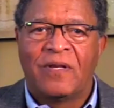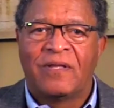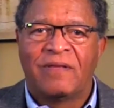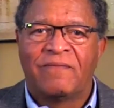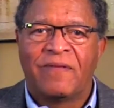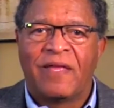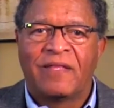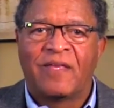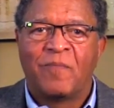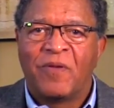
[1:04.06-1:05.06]
live
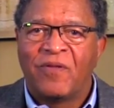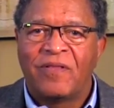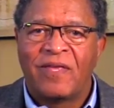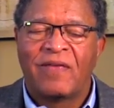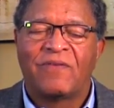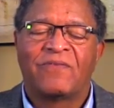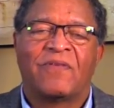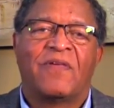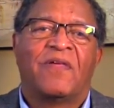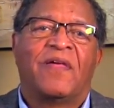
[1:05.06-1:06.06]
in communities
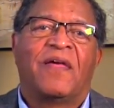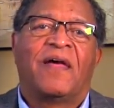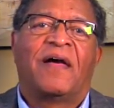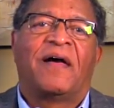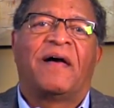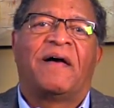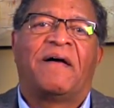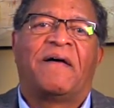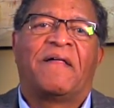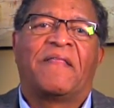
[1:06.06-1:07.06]

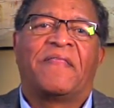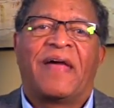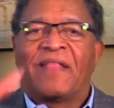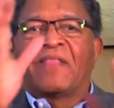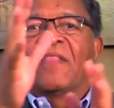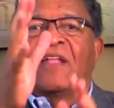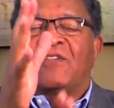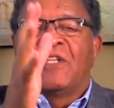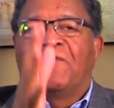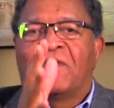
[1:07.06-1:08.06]
uh, that
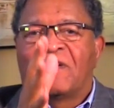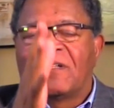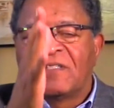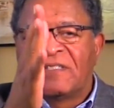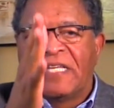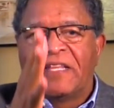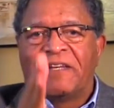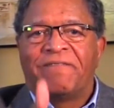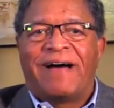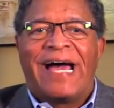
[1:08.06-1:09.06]
it's difficult to see the
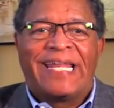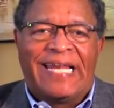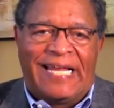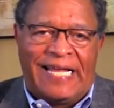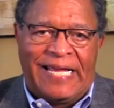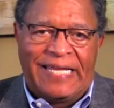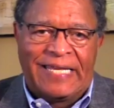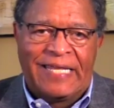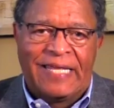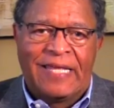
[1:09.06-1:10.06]
dividing line.
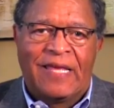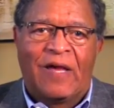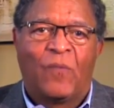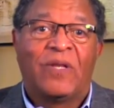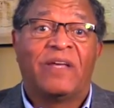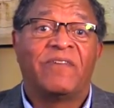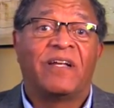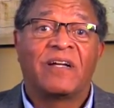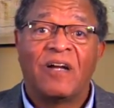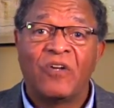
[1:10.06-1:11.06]
Uh, we live in
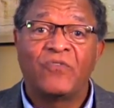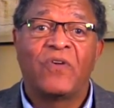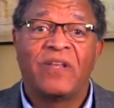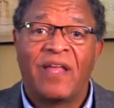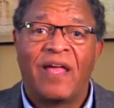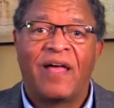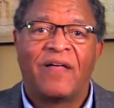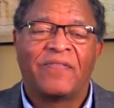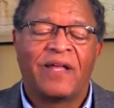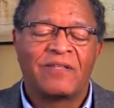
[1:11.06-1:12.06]
a country
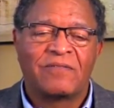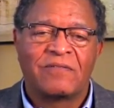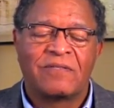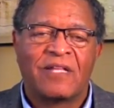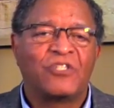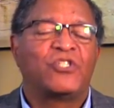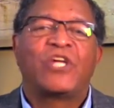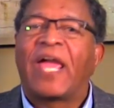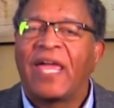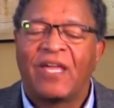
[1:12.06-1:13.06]
now that's that's
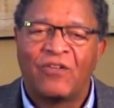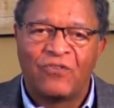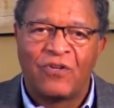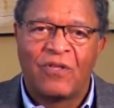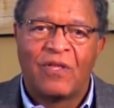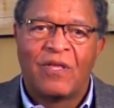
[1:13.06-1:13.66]
changed.